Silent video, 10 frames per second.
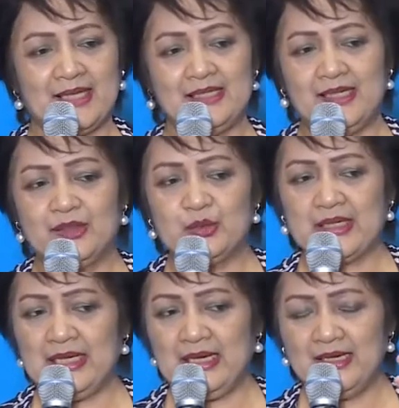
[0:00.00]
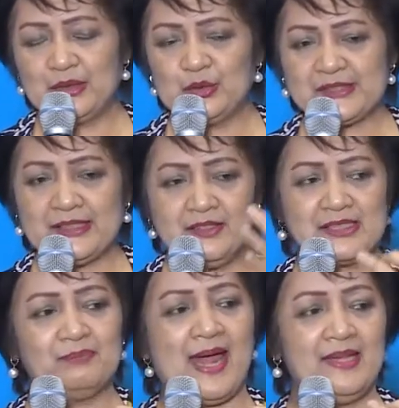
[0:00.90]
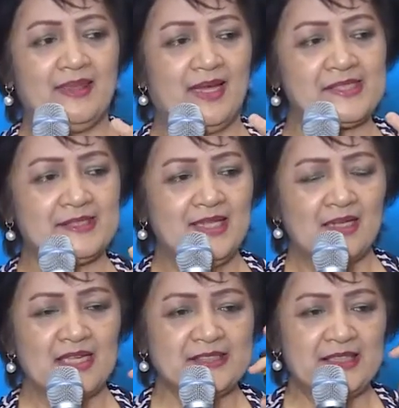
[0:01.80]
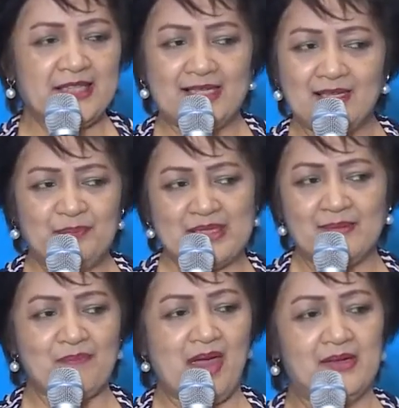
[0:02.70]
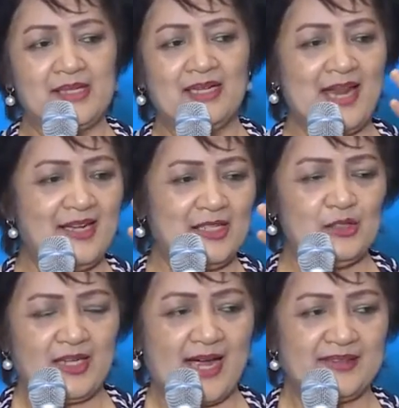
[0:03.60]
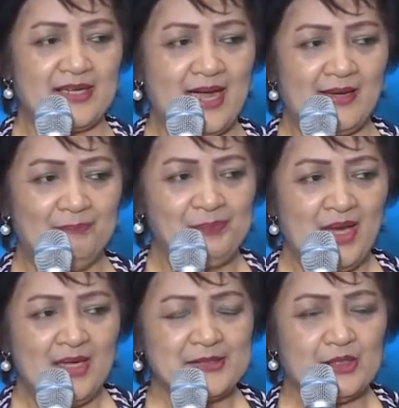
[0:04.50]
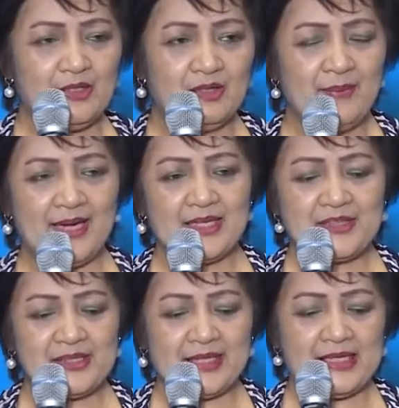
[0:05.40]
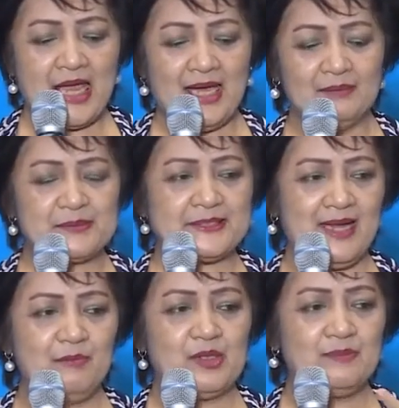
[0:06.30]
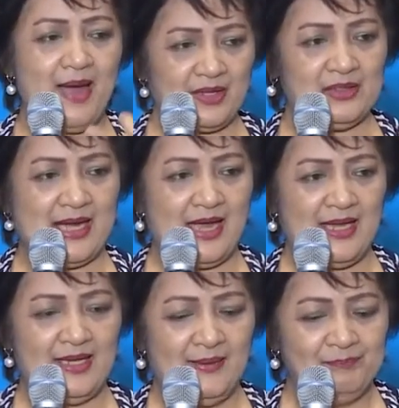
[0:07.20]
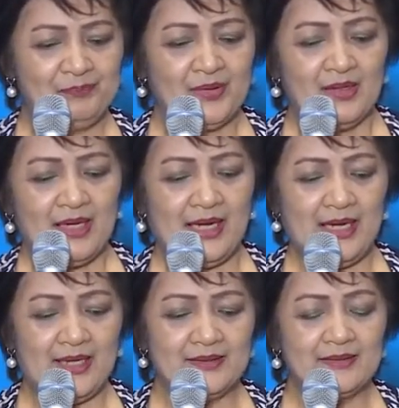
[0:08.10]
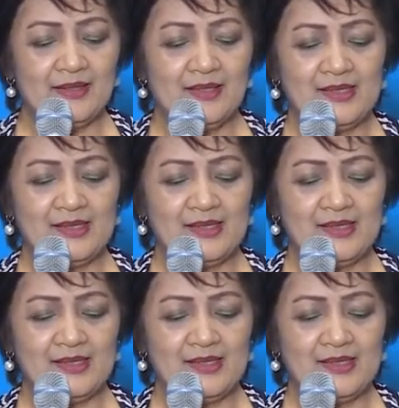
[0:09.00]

can lead to serious blindness kasi it cannot be repaired unlike your cataract. So omega-3 can help save your macula. And